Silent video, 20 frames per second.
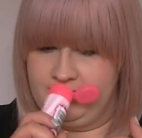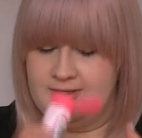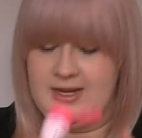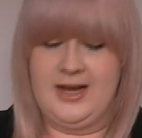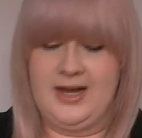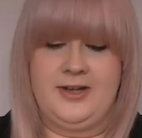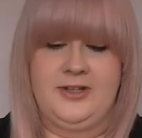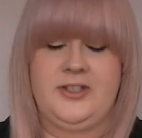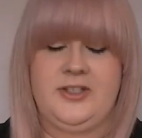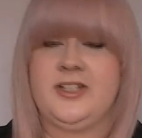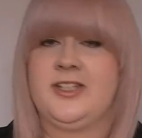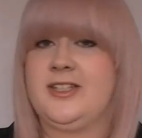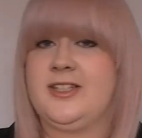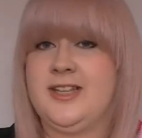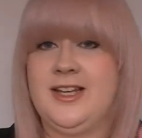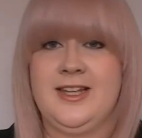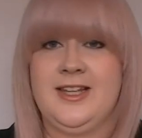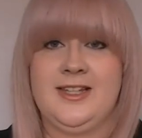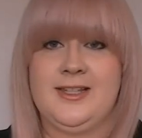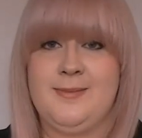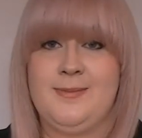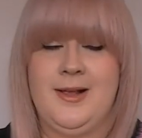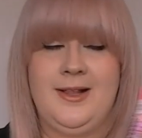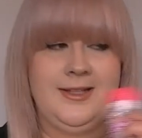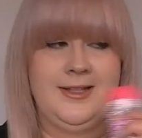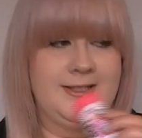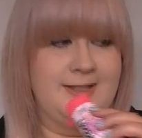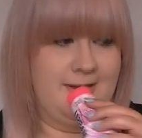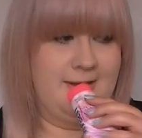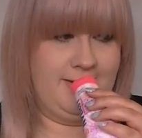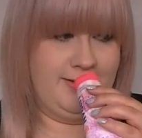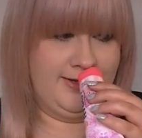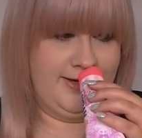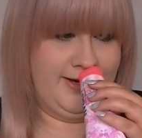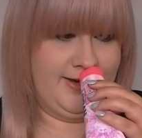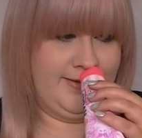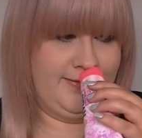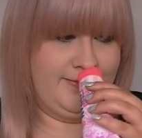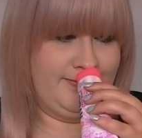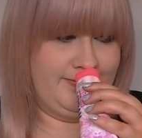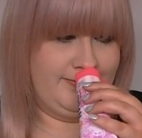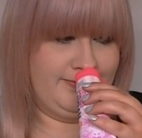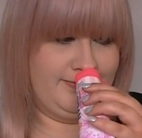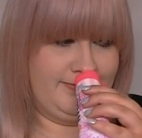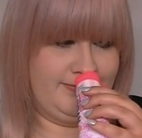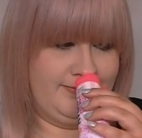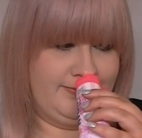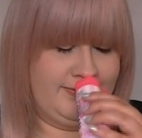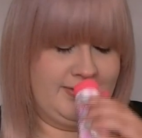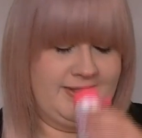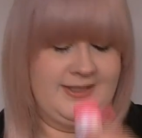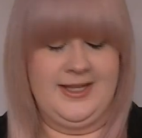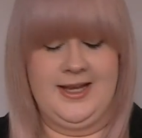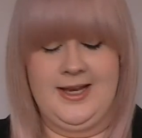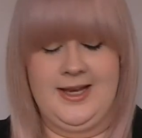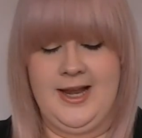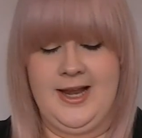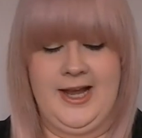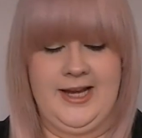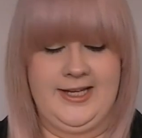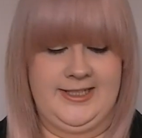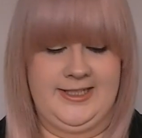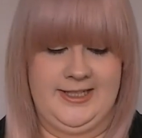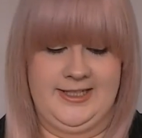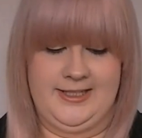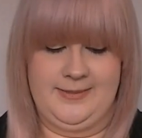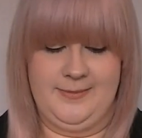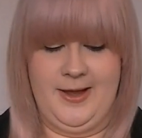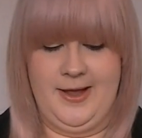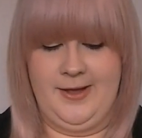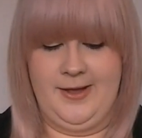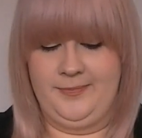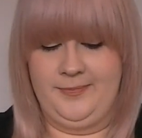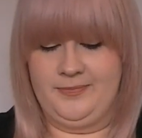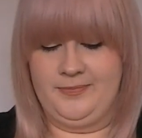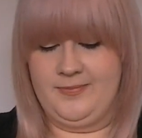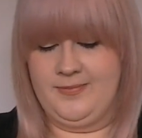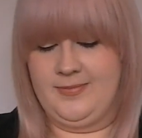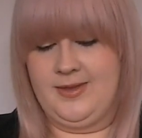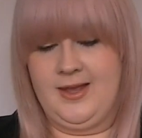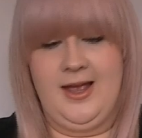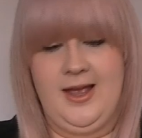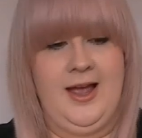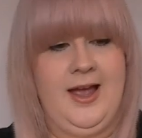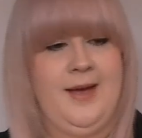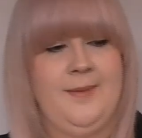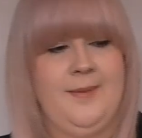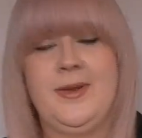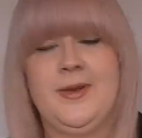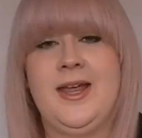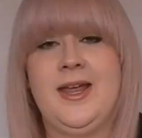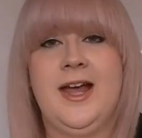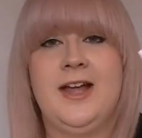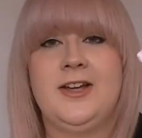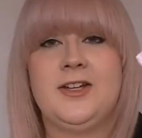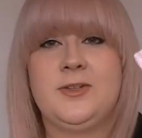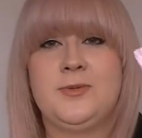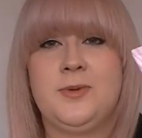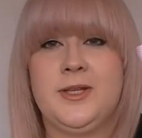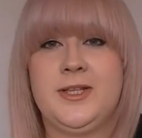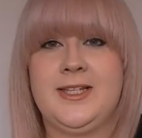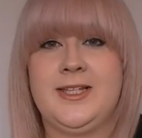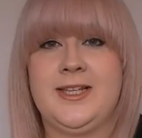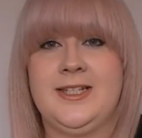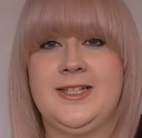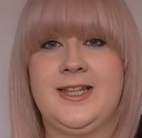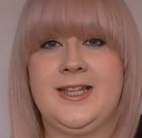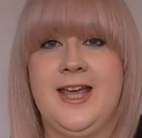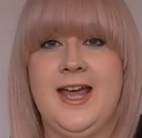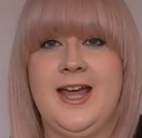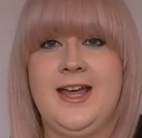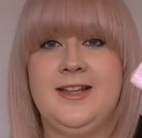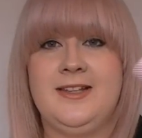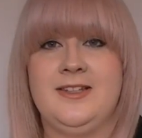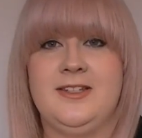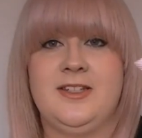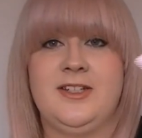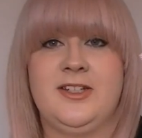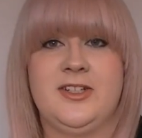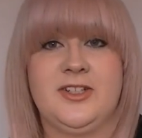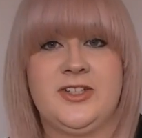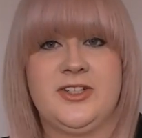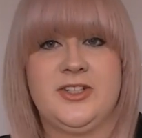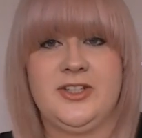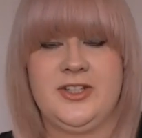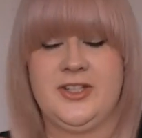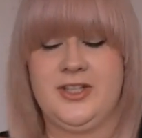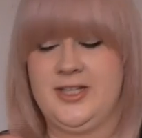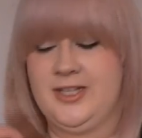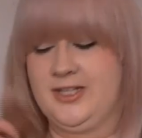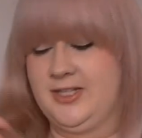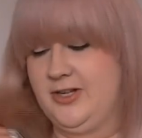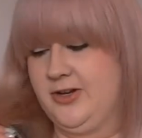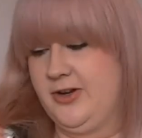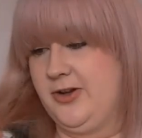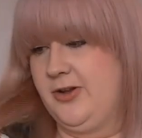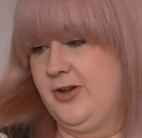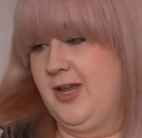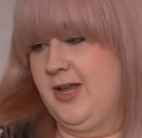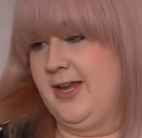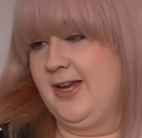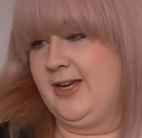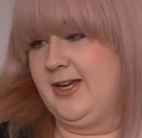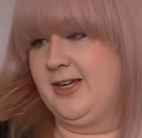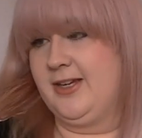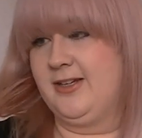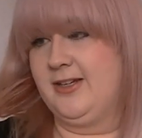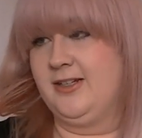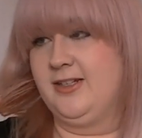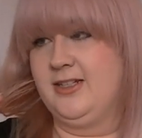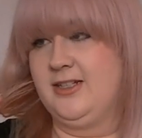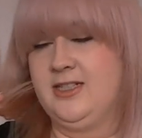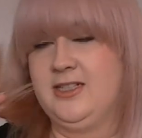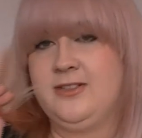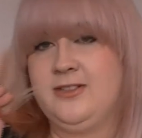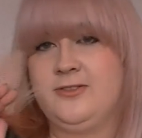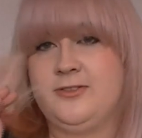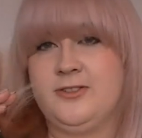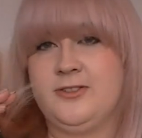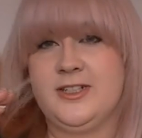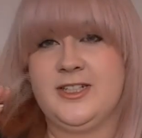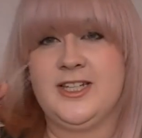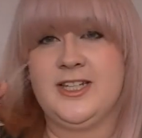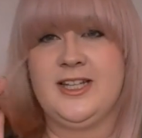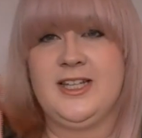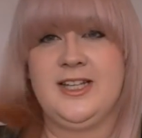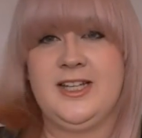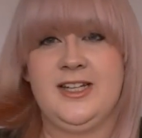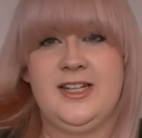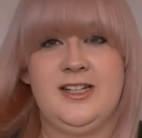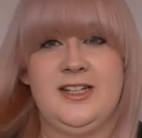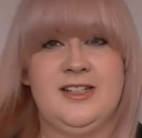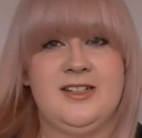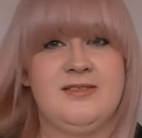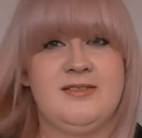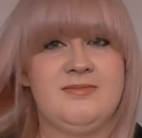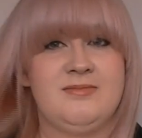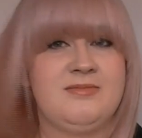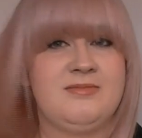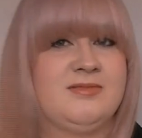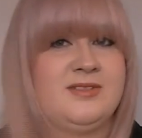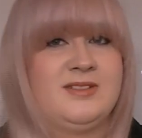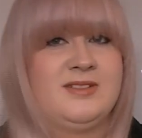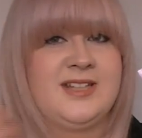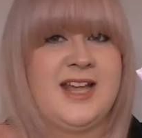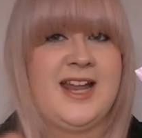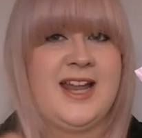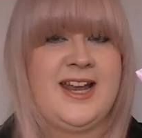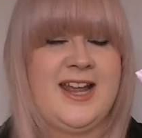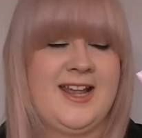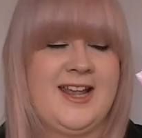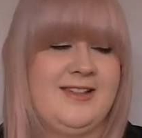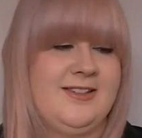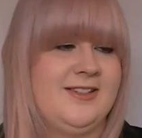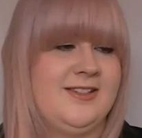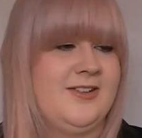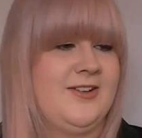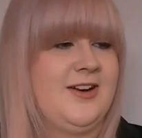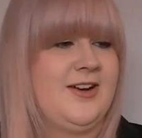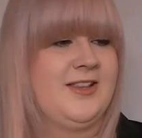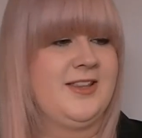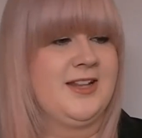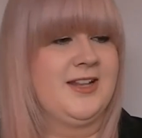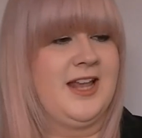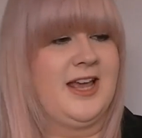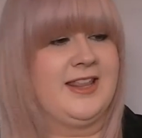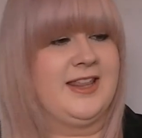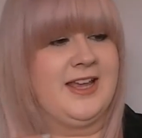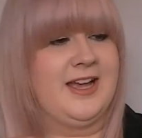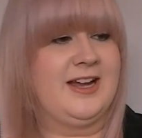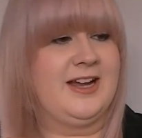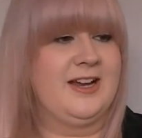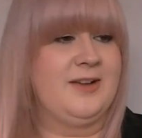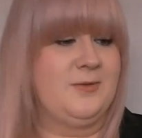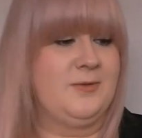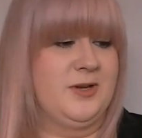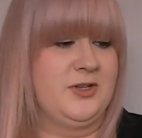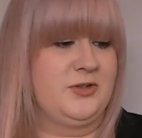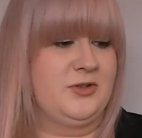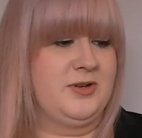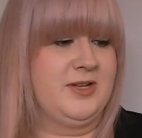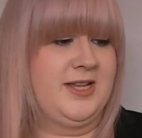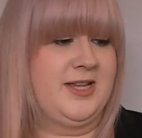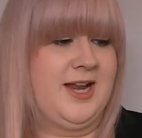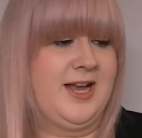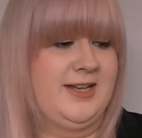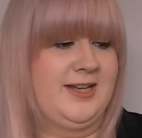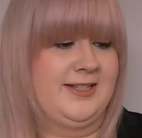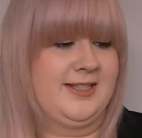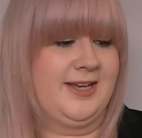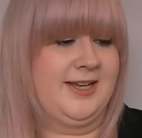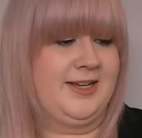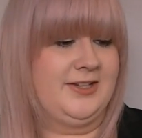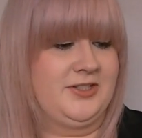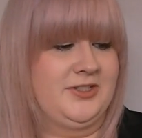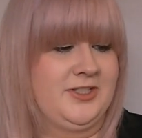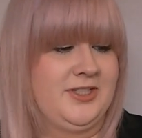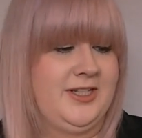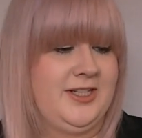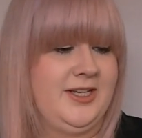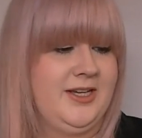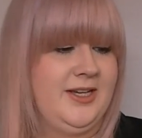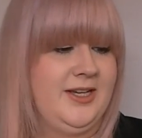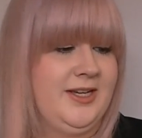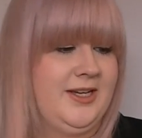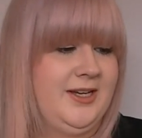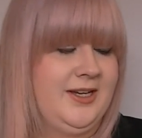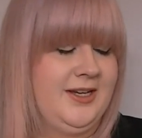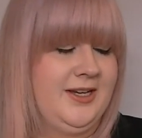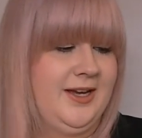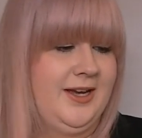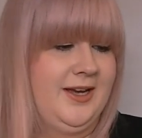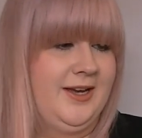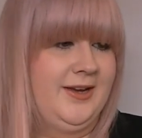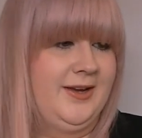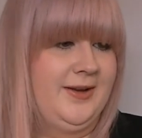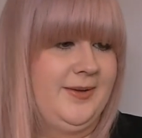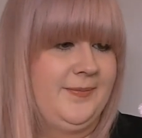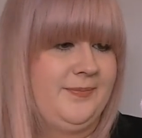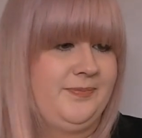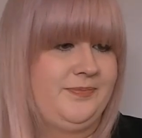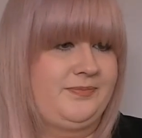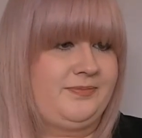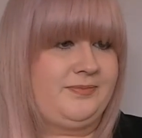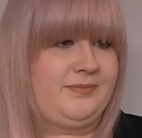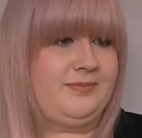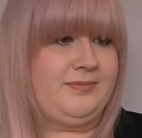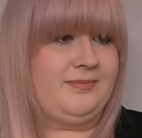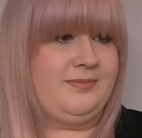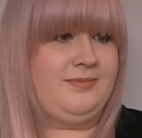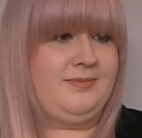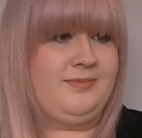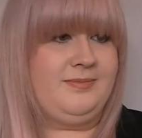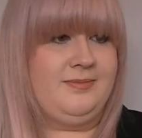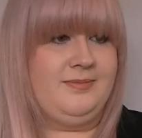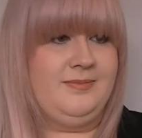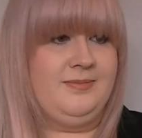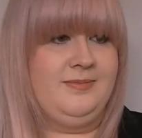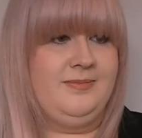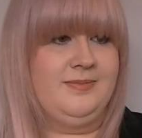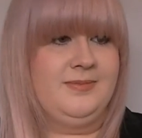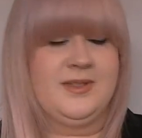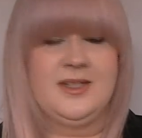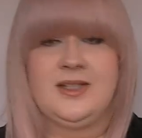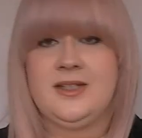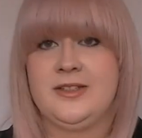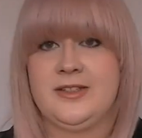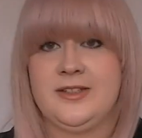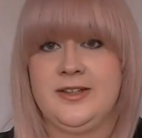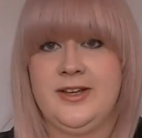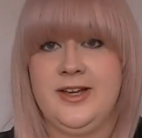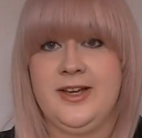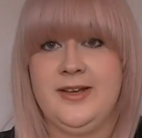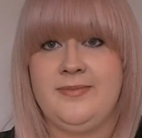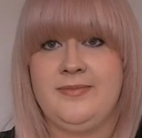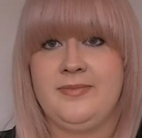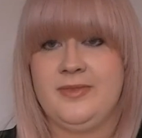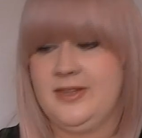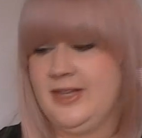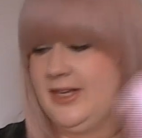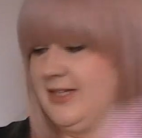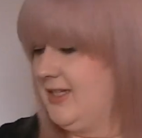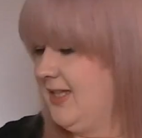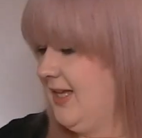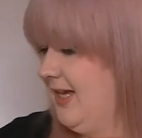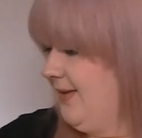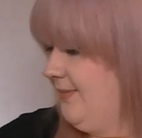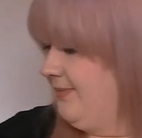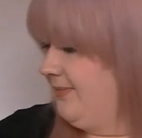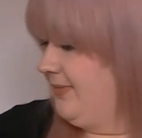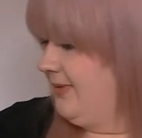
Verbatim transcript: I could just sit and smell this all day. It's the nicest smell. But yeah, I just work this into the ends just so that there's no like frizzy dead ends or anything like that, and it works really nicely actually. So yeah, that's that.